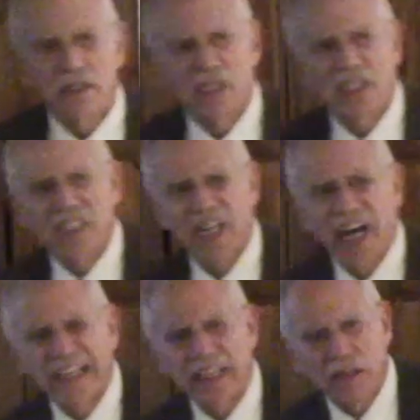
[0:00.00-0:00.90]
to the
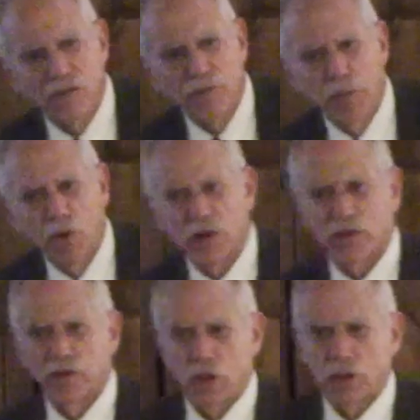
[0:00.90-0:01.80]
Diet of
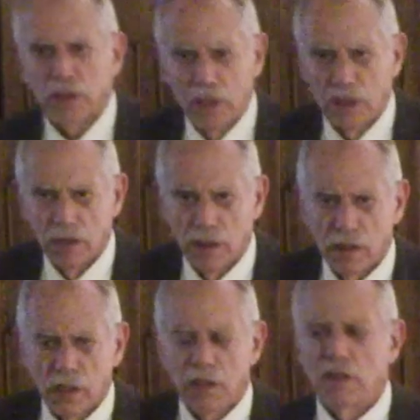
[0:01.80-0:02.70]
Porvoo,
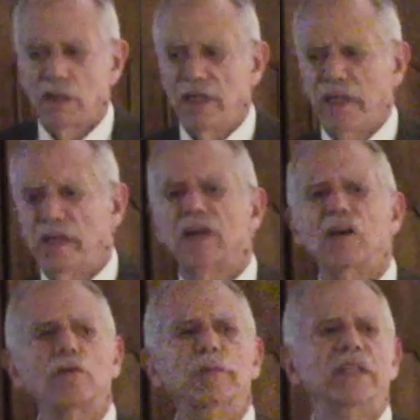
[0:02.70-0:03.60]
the
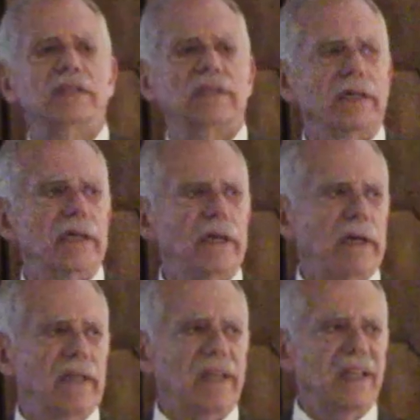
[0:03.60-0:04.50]
government,
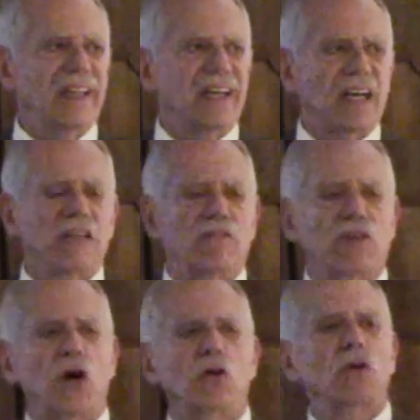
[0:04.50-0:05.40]
the, the kind of
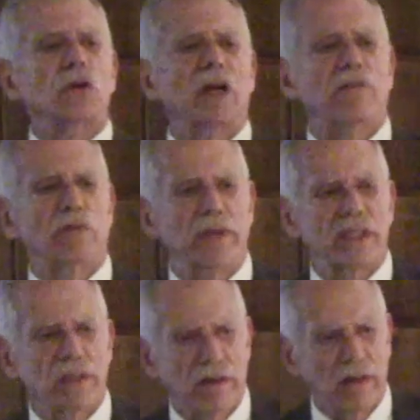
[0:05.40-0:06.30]
local
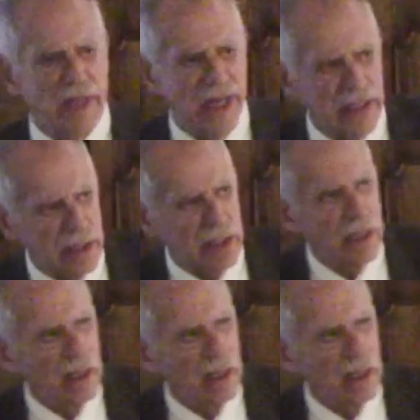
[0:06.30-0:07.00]
government uh, that